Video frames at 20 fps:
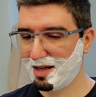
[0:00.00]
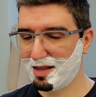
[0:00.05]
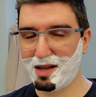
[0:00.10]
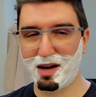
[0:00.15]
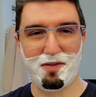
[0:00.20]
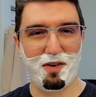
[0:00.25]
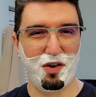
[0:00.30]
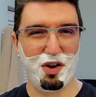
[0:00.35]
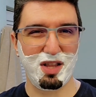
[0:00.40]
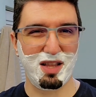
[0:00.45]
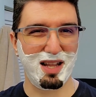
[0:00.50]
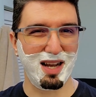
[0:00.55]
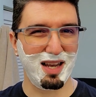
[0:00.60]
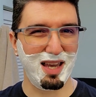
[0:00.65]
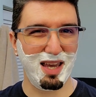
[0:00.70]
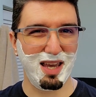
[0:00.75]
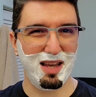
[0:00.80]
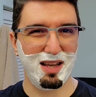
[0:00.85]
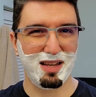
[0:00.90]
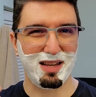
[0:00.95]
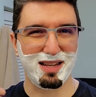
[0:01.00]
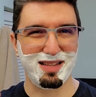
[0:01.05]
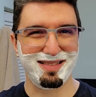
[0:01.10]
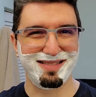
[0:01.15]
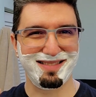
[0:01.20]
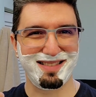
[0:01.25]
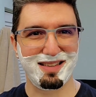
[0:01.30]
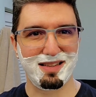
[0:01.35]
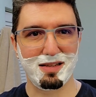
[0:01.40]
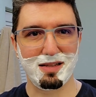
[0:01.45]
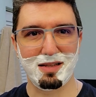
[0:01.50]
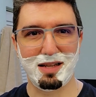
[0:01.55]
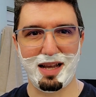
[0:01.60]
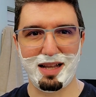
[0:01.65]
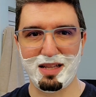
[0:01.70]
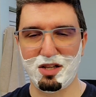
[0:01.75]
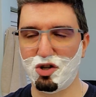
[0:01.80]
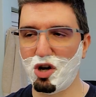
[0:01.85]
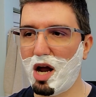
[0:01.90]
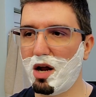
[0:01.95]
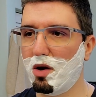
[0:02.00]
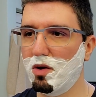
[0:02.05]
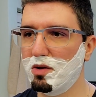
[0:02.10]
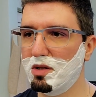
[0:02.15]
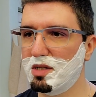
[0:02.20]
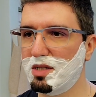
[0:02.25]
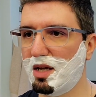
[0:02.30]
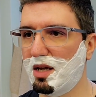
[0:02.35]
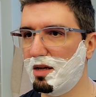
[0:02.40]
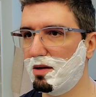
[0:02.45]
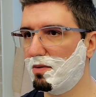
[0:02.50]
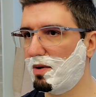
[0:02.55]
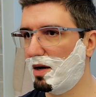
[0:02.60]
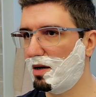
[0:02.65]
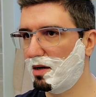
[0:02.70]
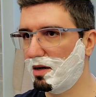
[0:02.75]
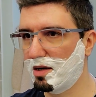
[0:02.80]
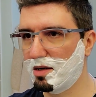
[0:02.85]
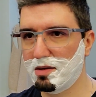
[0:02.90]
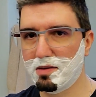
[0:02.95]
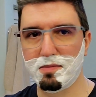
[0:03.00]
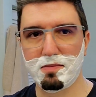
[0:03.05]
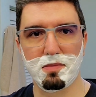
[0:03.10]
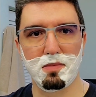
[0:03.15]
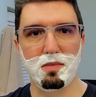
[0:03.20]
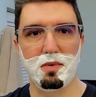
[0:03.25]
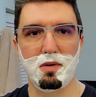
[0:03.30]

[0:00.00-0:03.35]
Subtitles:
They're very tuggy and they drag on the skin rather than